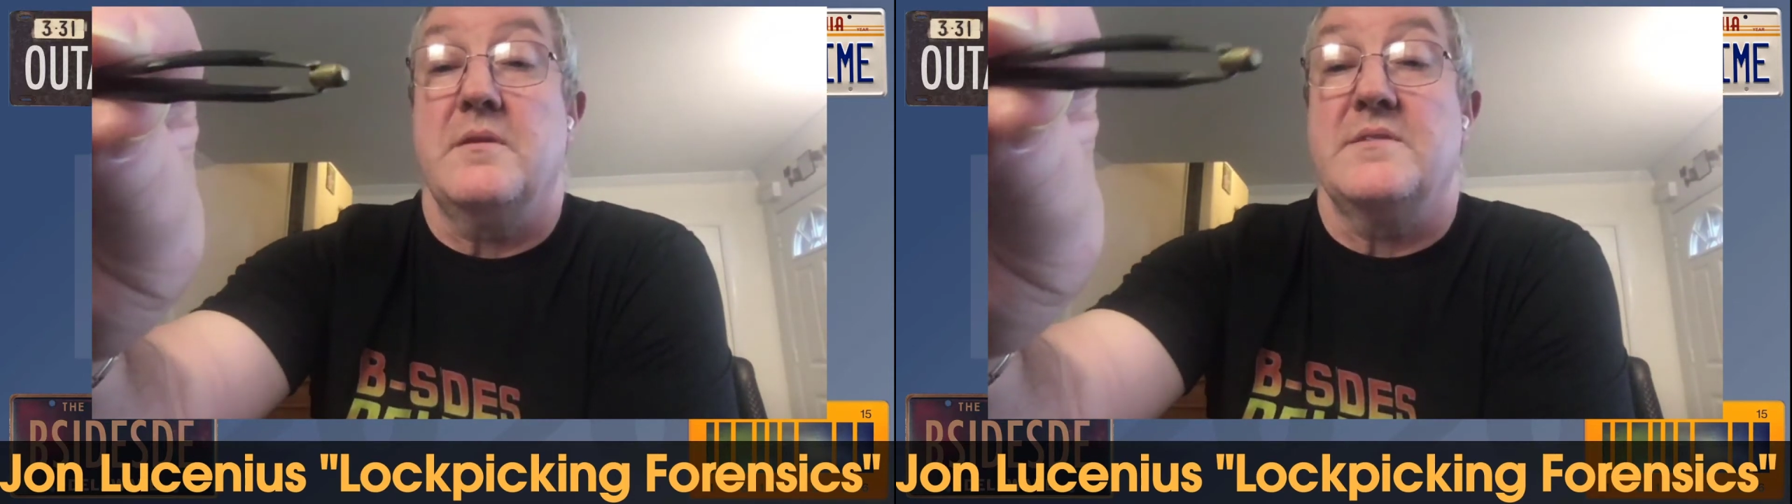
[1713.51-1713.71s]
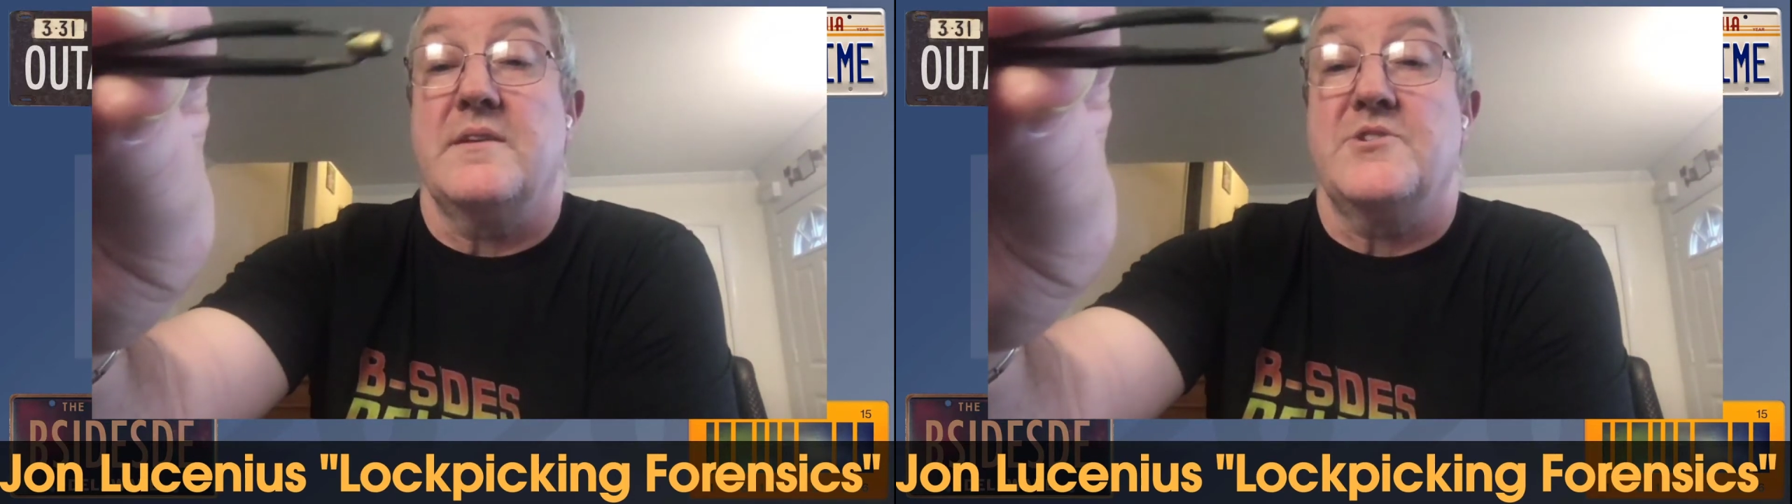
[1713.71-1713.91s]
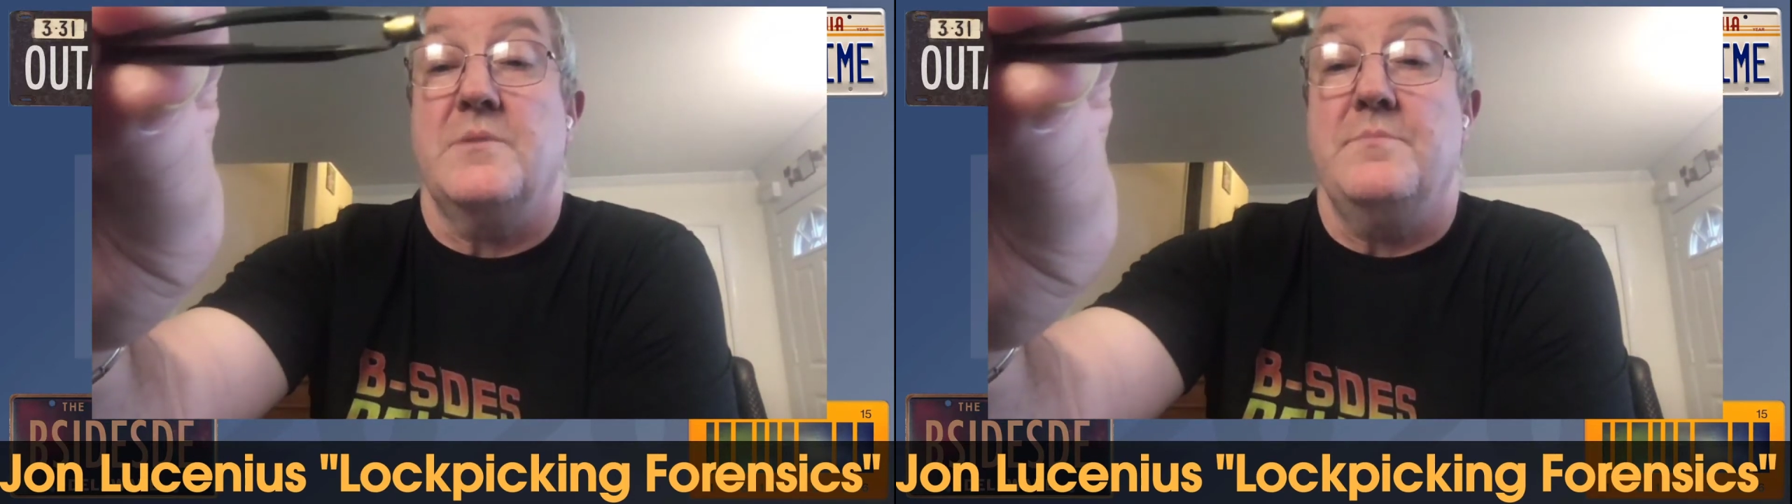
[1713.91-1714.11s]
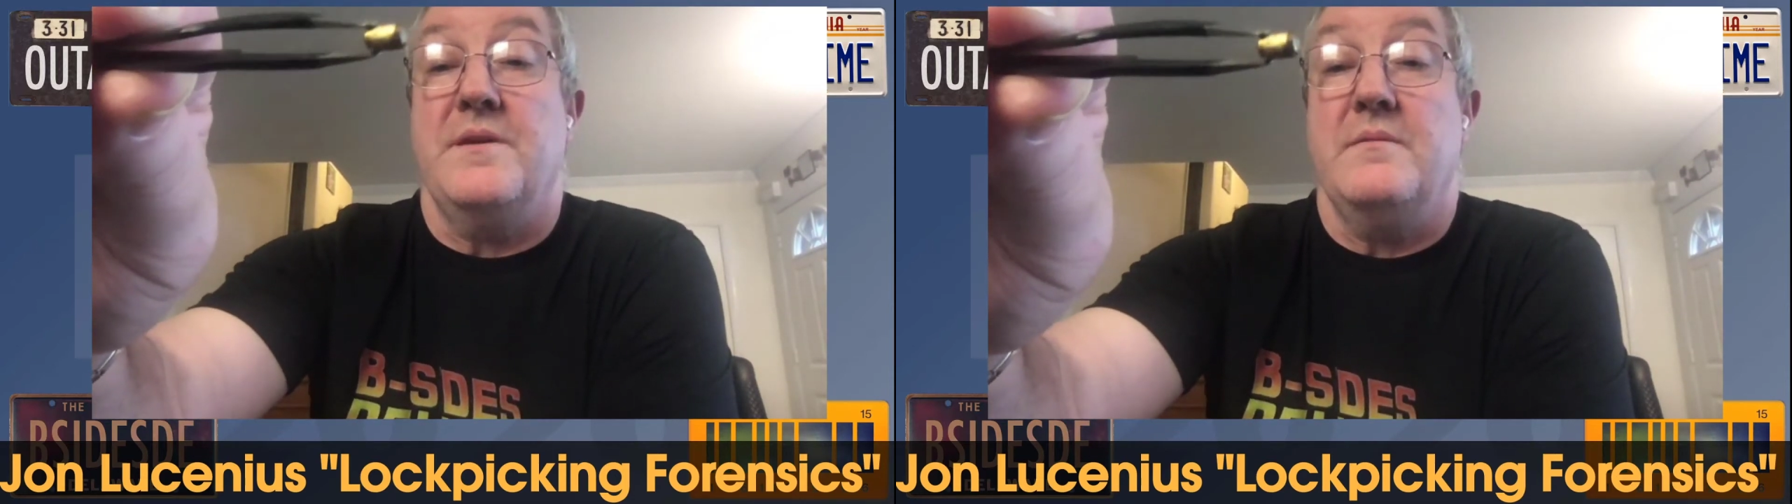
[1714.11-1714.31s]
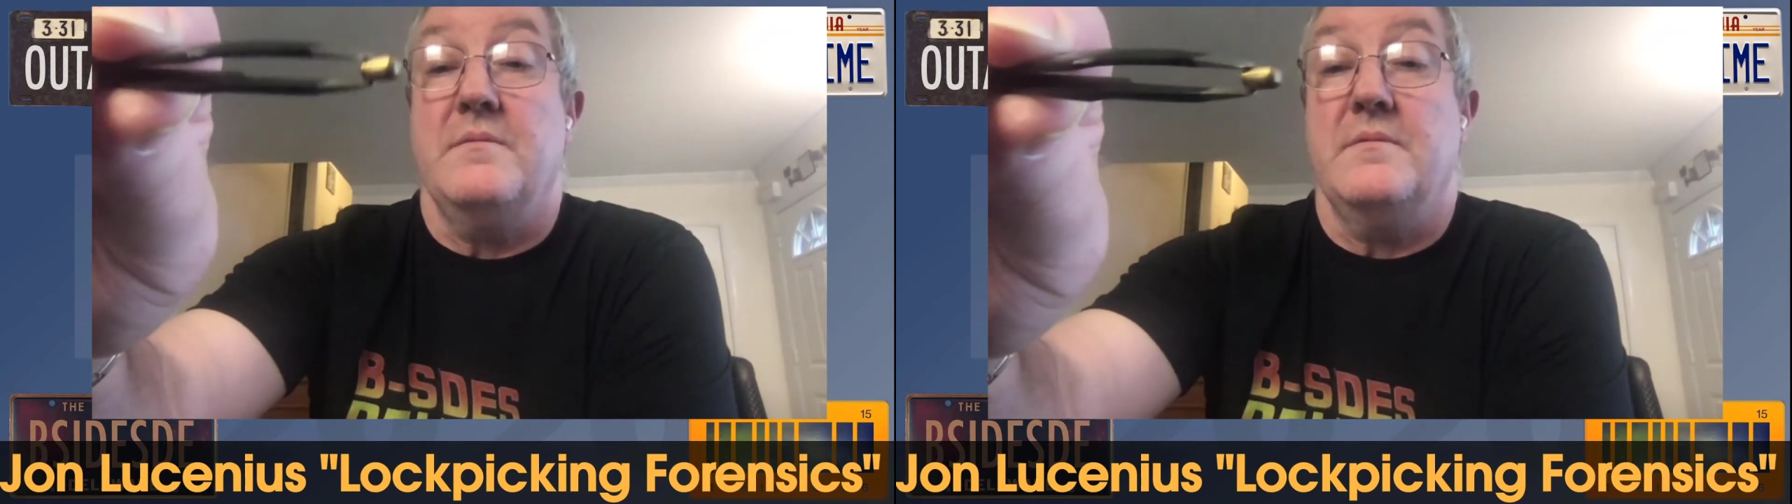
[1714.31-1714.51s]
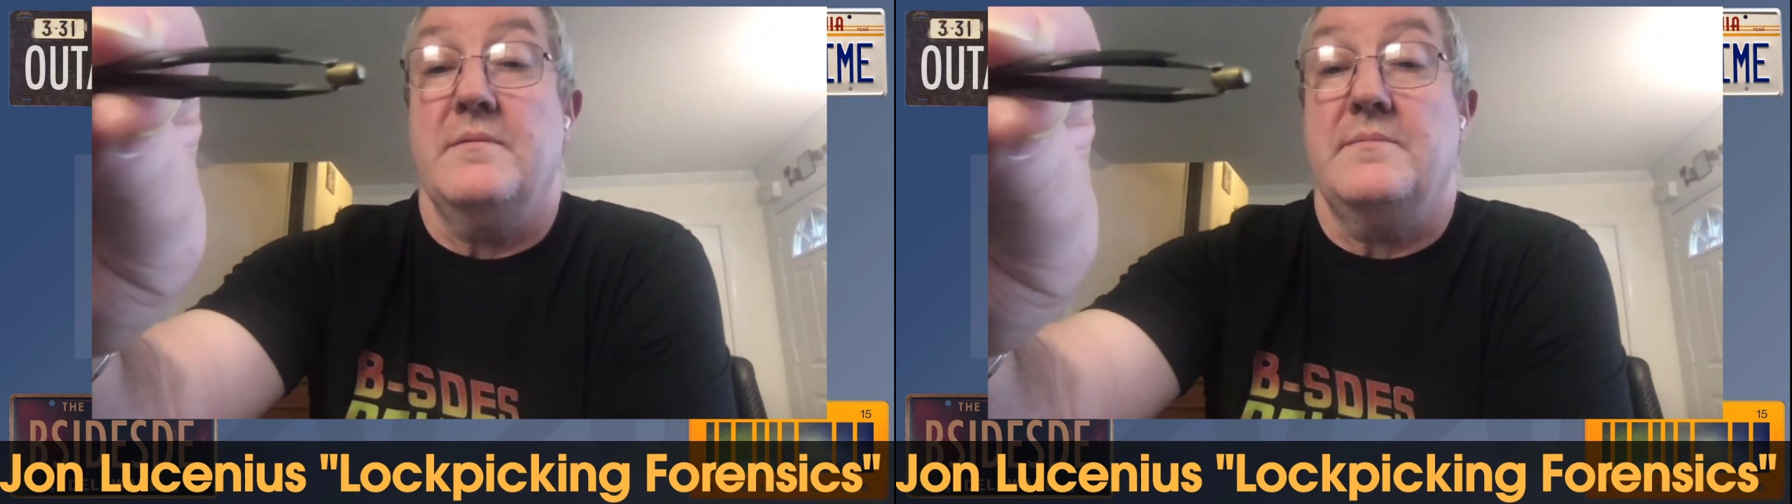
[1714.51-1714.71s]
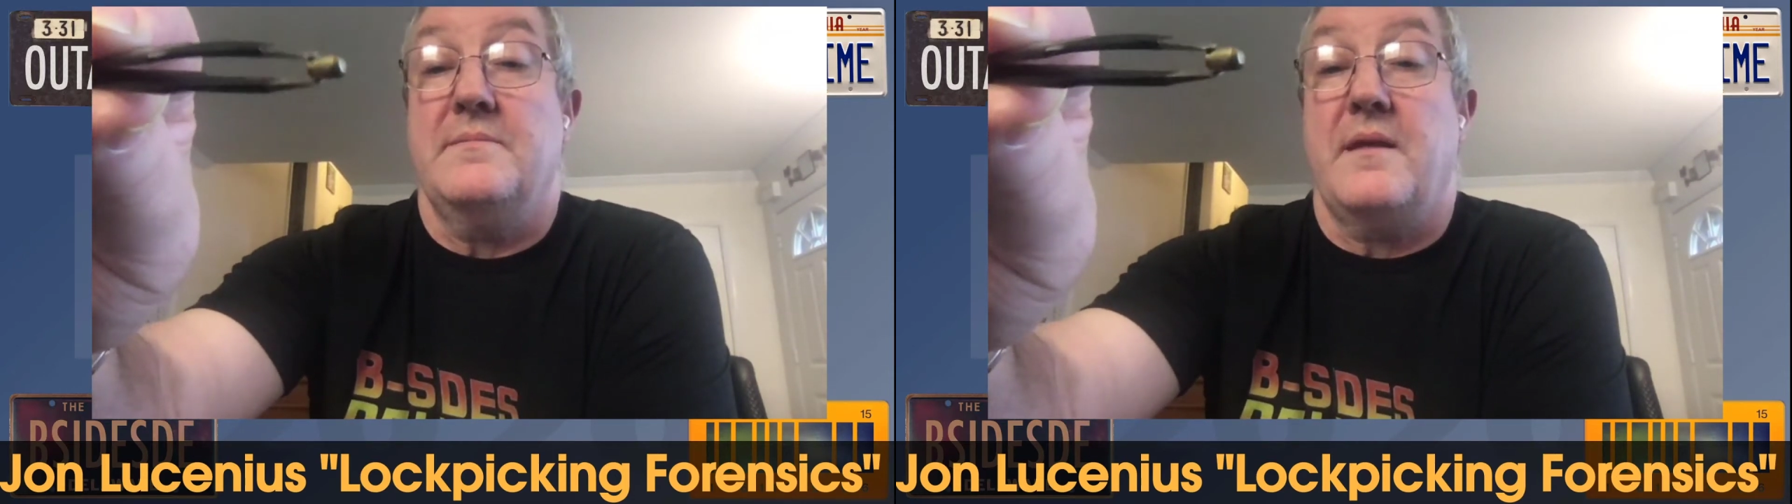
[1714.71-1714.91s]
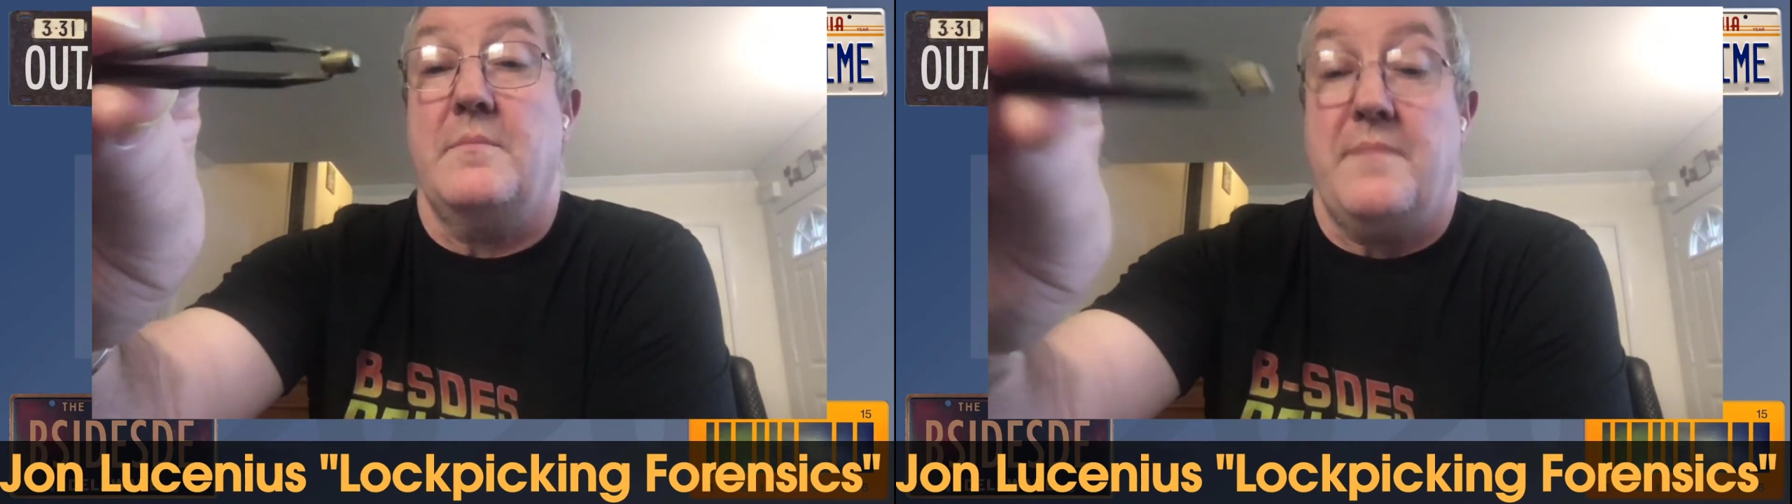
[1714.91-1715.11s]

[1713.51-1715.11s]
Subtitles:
as they should be. That'll